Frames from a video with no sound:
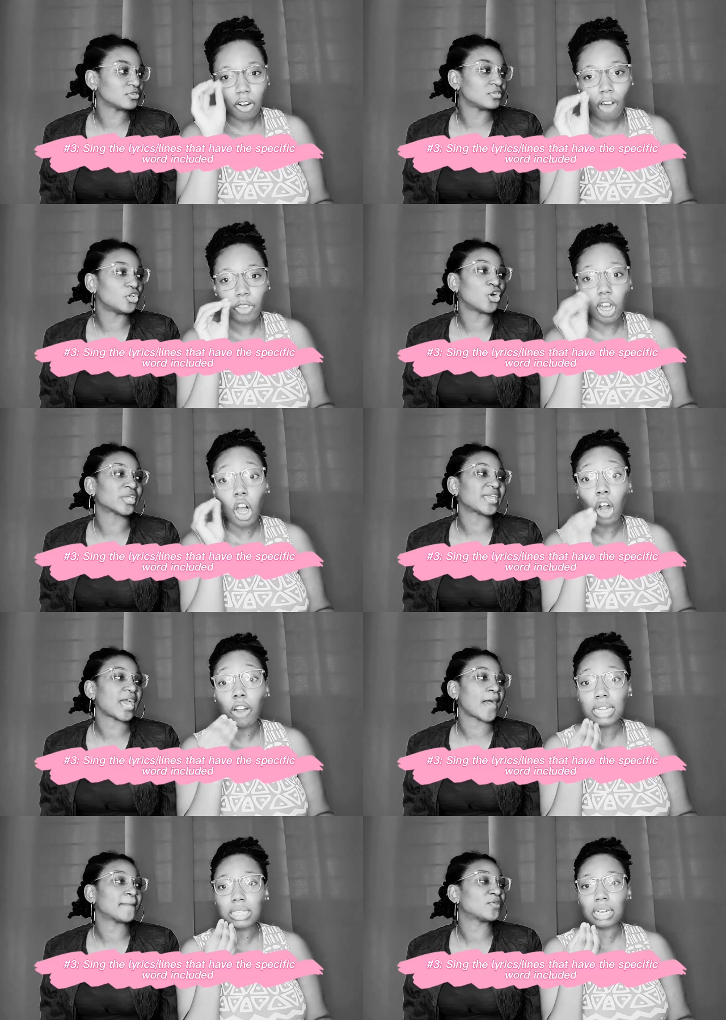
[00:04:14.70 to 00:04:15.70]
Speaker 1: up no, the
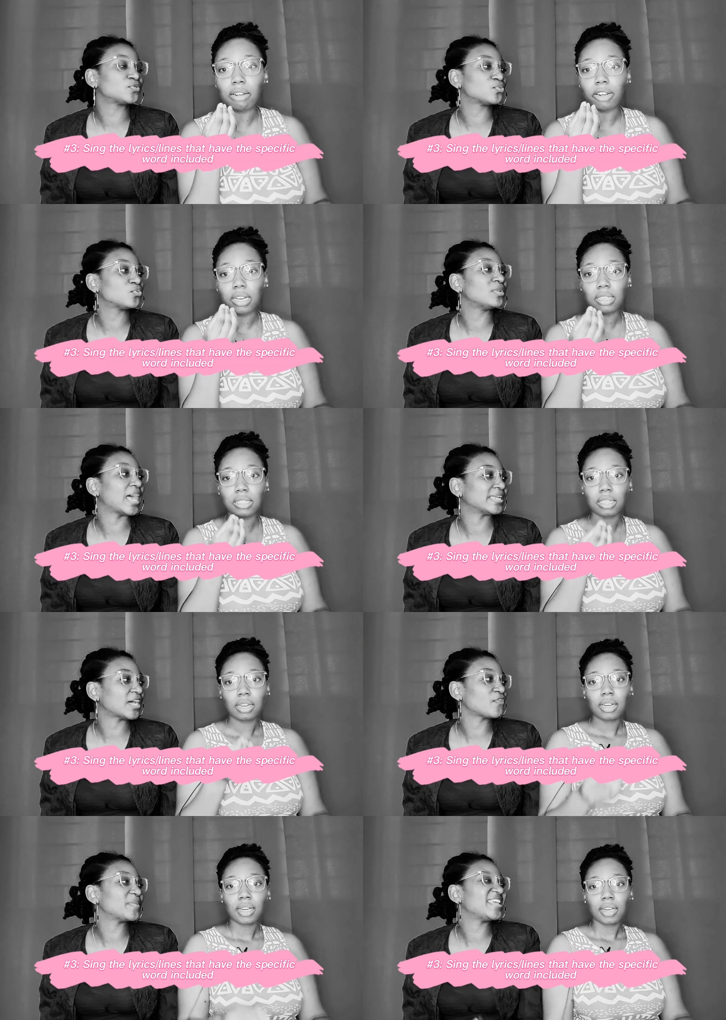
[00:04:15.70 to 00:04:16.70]
correct lyrics. No, two lines.
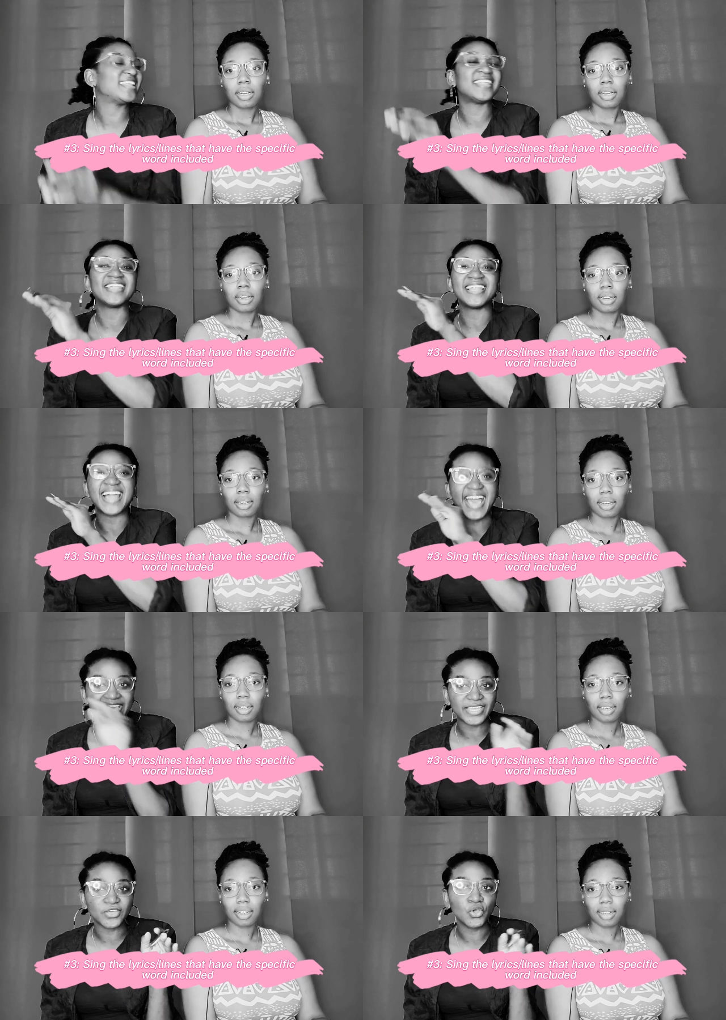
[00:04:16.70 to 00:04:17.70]
Have to be the
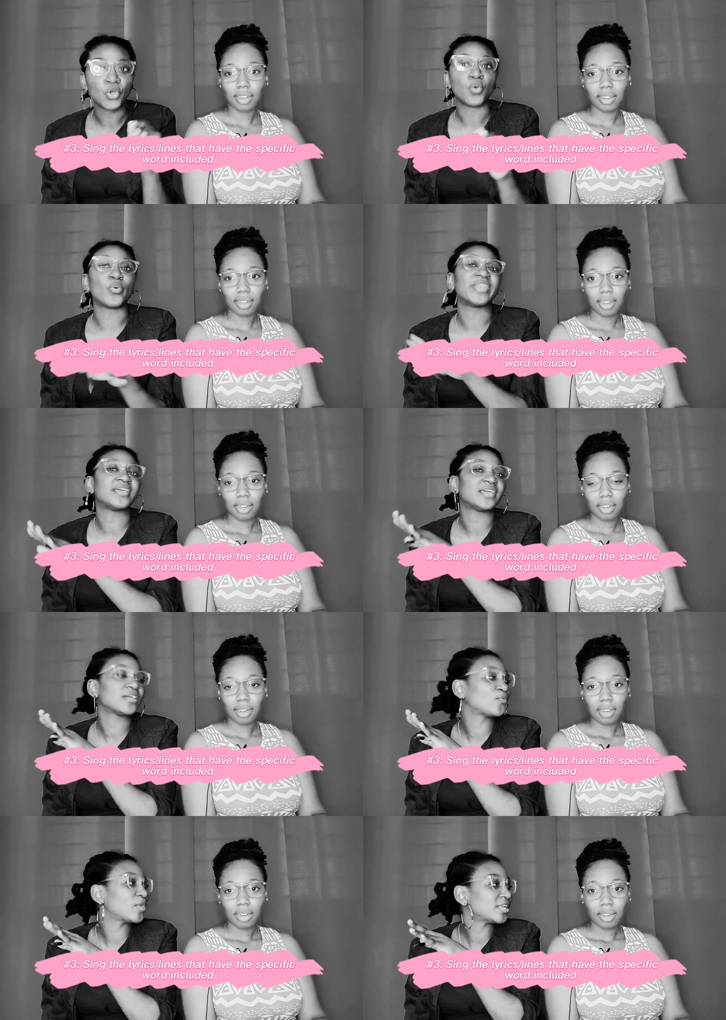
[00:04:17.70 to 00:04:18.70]
line where
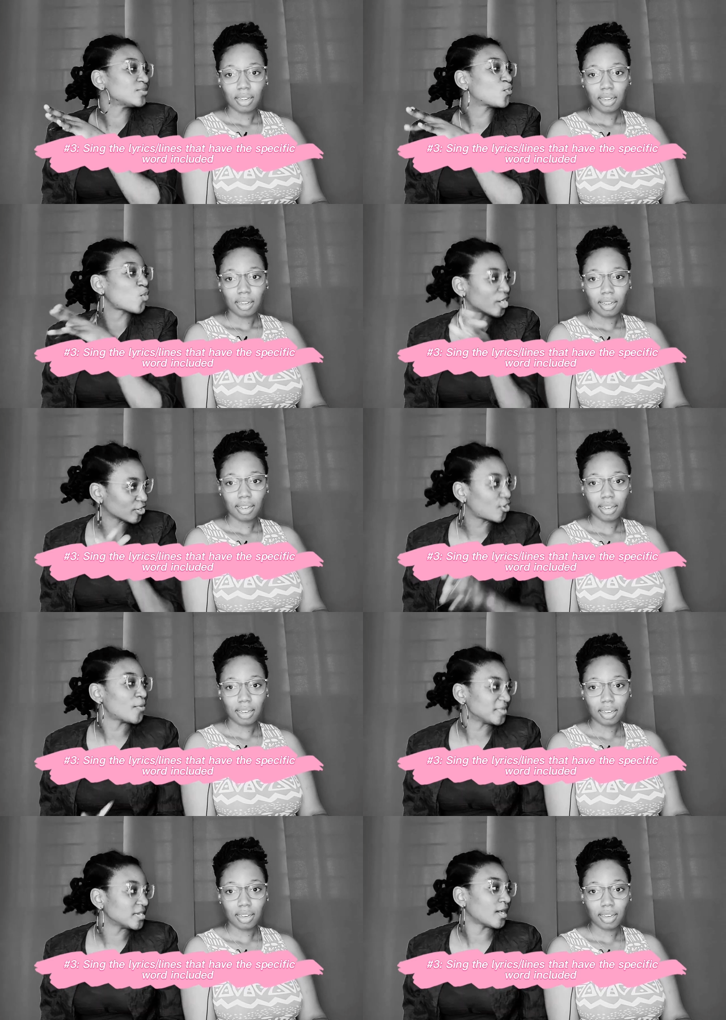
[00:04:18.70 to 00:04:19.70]
the where the word
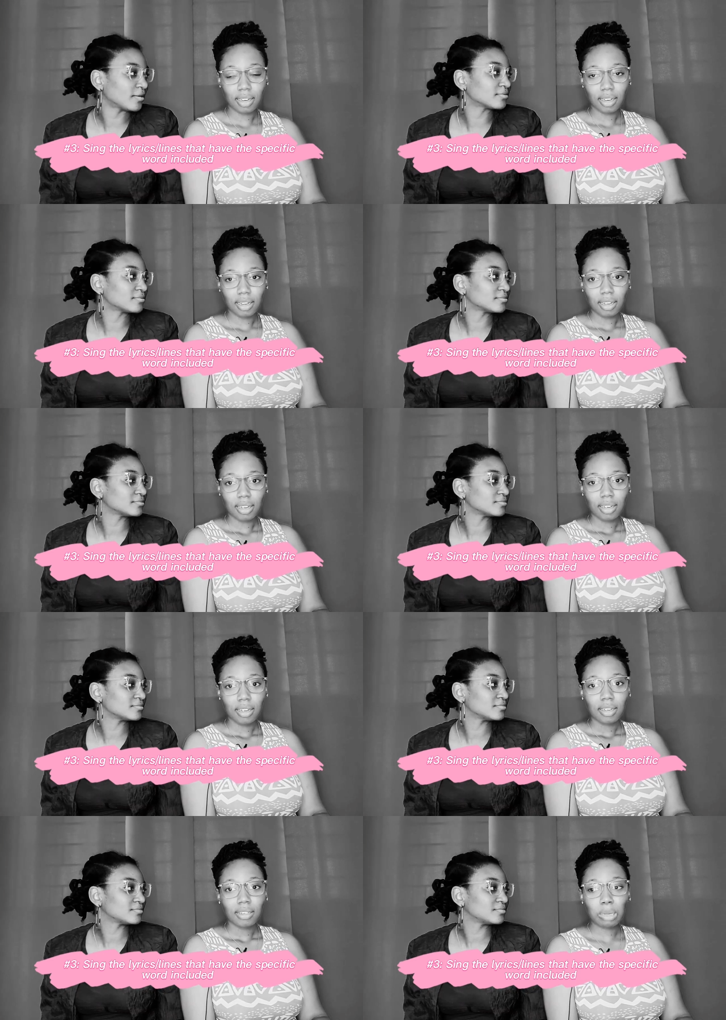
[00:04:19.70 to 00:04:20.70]
coming out. Uh.
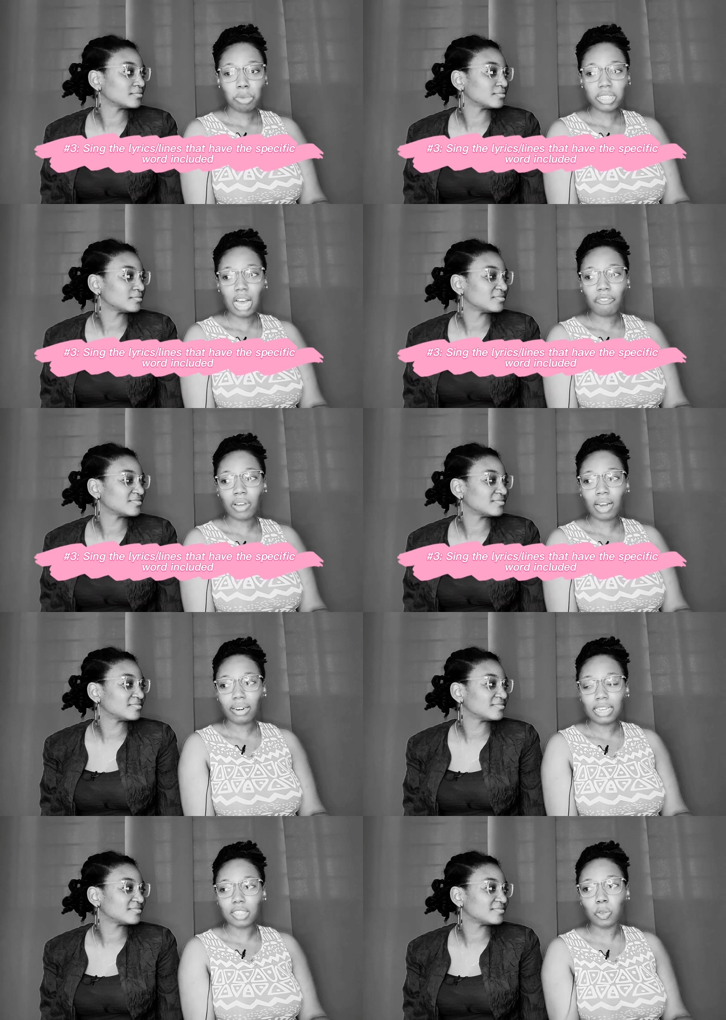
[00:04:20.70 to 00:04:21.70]
Speaker 2: Yeah, but you have to at
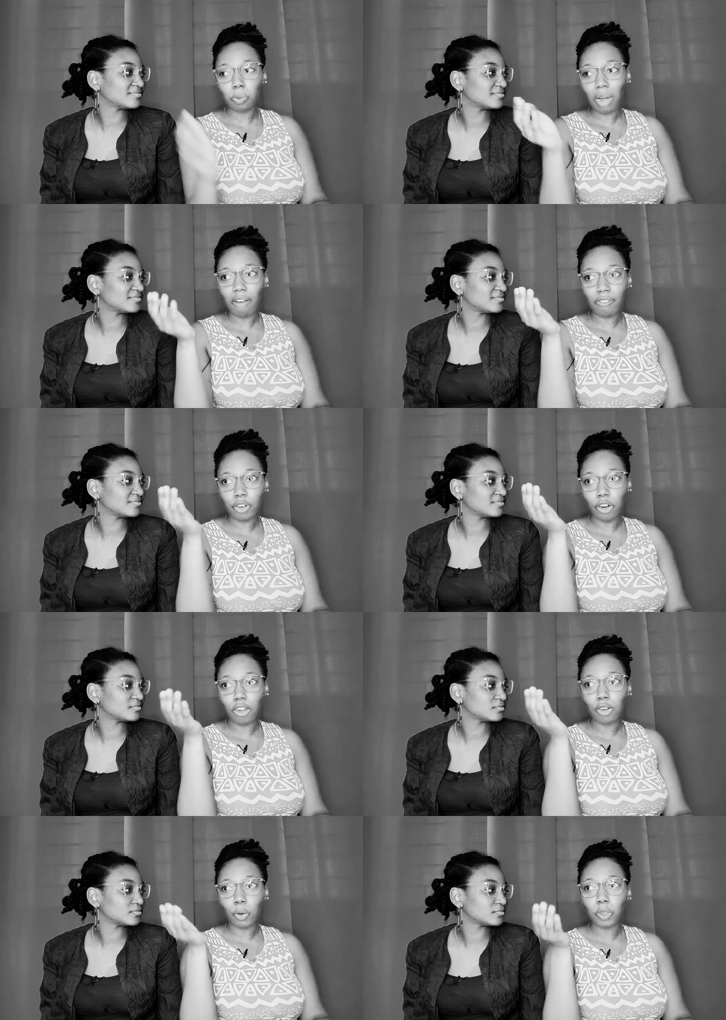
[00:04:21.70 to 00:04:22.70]
least two have um,
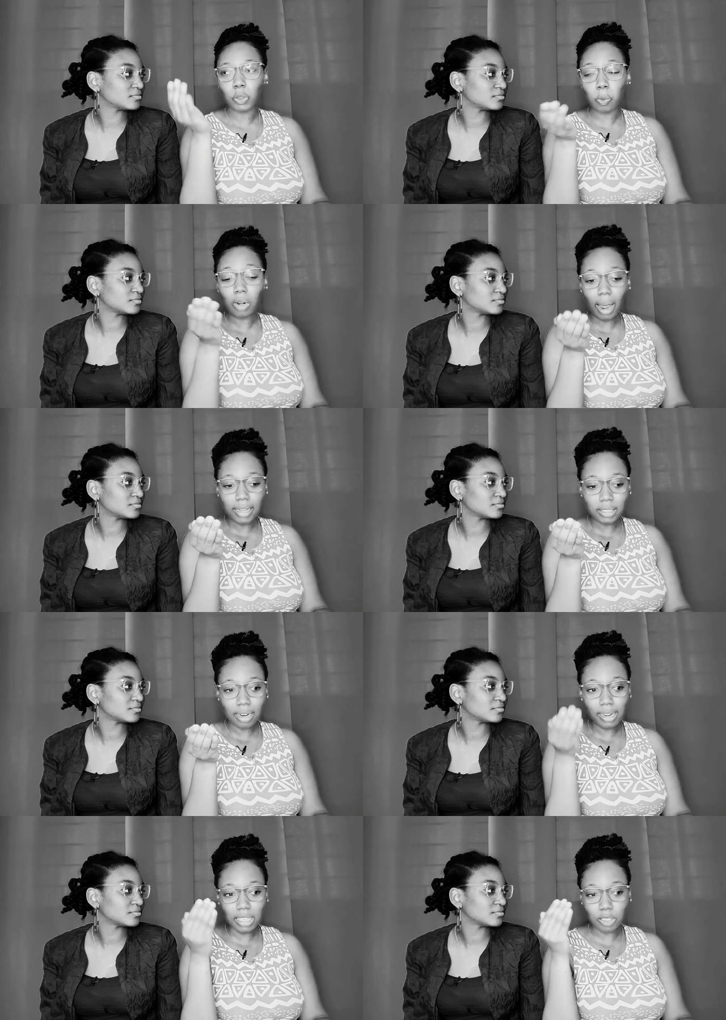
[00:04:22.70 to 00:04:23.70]
no, two lines at
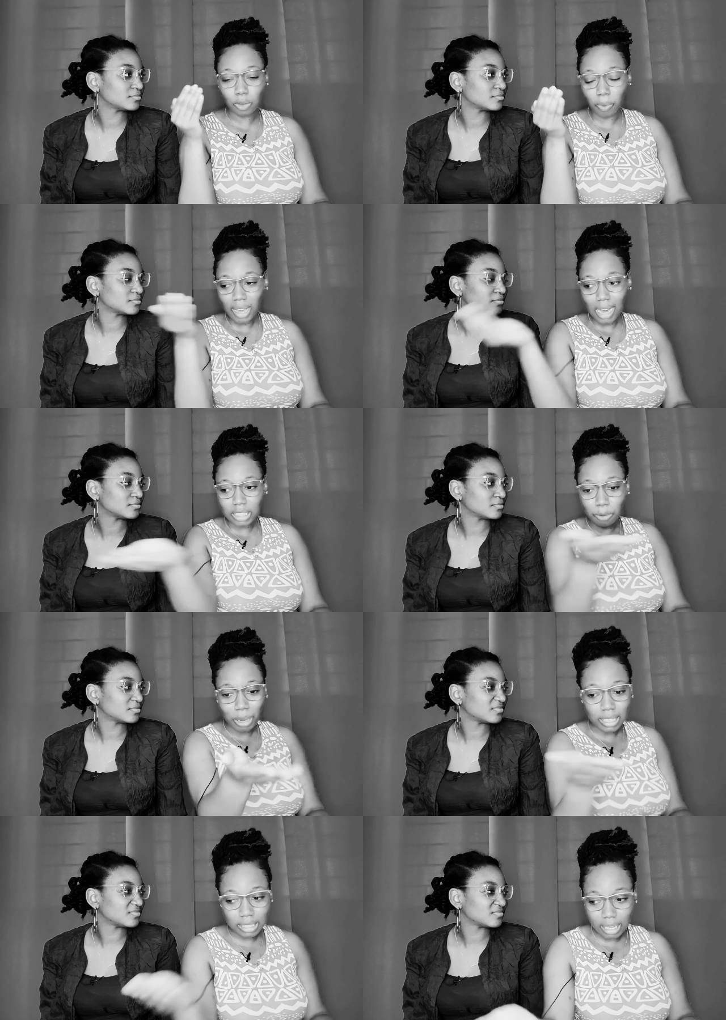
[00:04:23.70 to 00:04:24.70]
least where I say
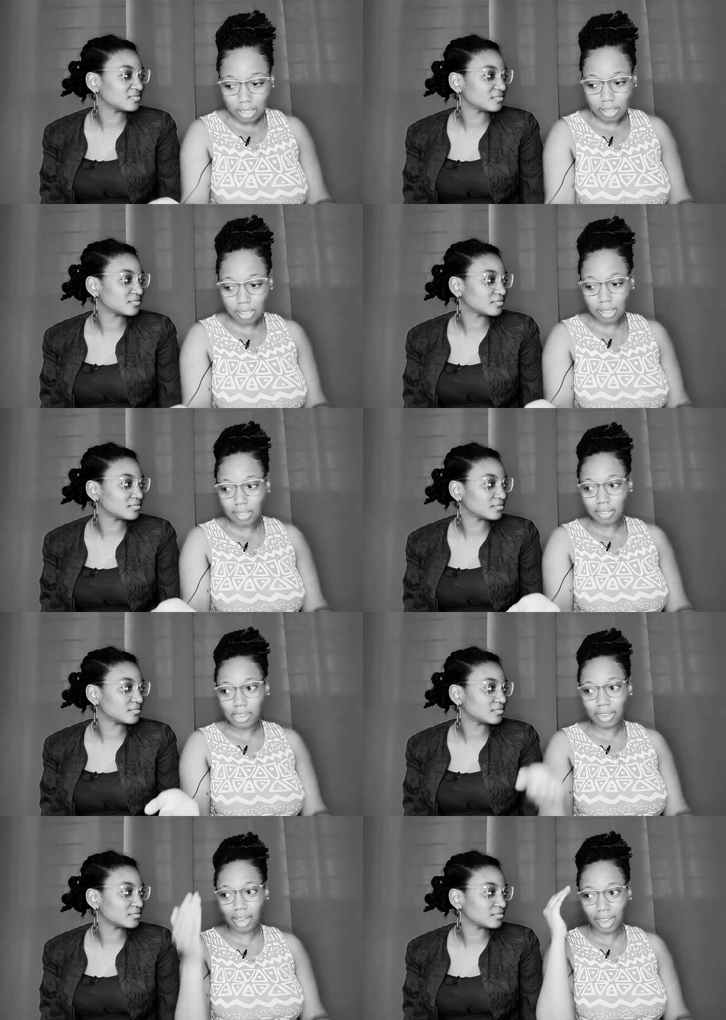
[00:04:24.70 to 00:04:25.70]
make sense, so
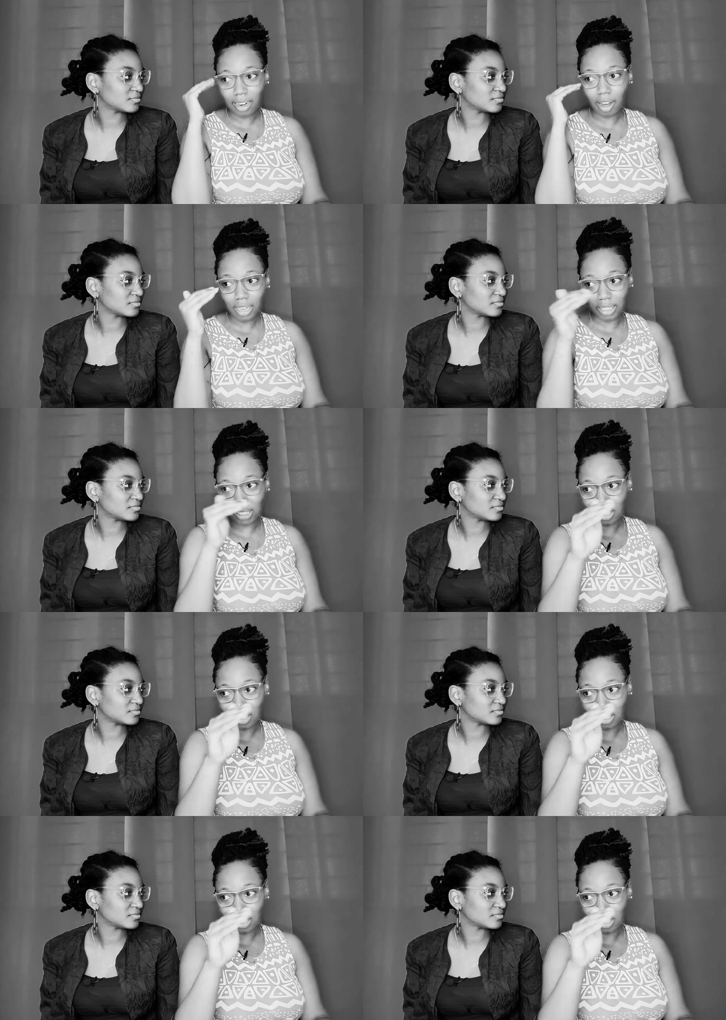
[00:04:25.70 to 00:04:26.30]
you can get the context of the